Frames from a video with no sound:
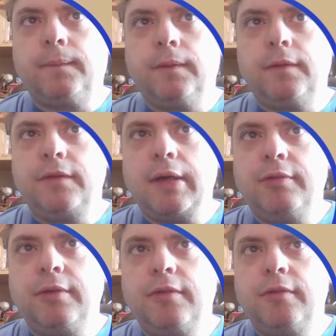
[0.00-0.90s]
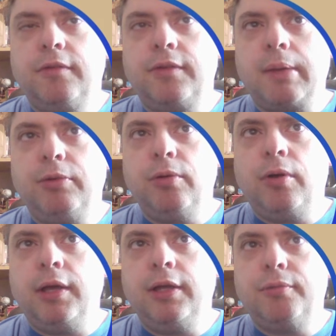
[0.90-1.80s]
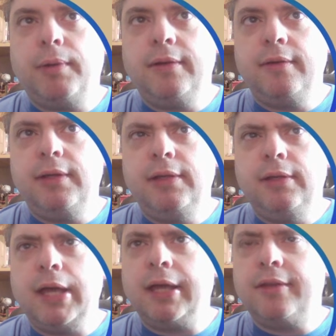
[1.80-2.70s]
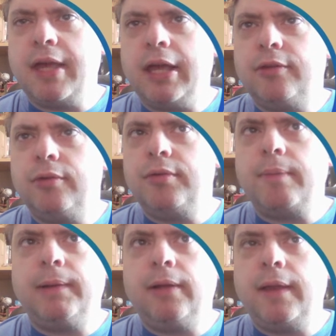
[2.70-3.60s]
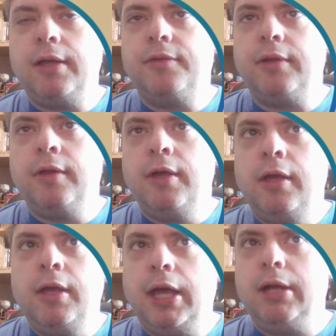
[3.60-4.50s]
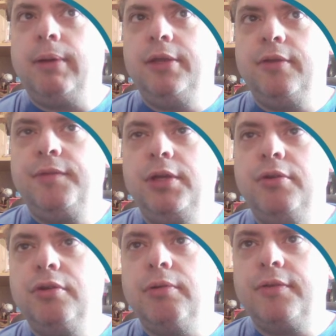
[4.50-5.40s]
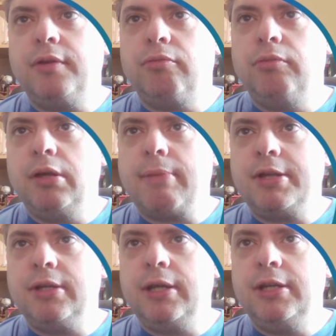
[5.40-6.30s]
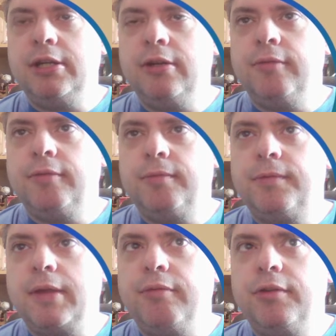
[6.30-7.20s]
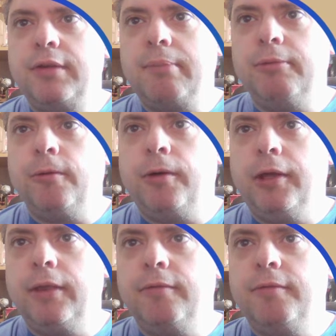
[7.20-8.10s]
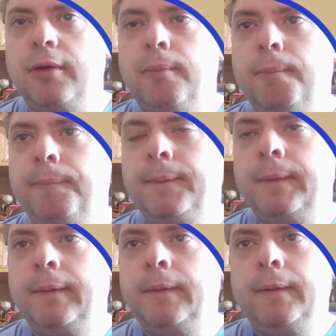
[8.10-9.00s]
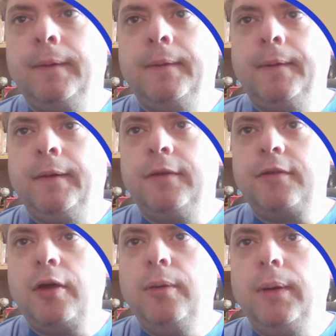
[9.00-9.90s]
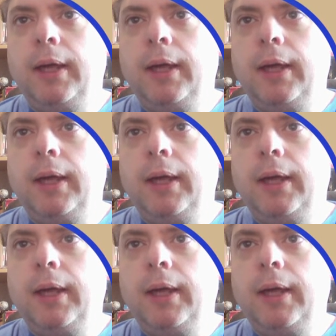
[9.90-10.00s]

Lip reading: 7 Samurai 20XX or something like that. It's a futuristic reimagination of 7 Samurai, the film. So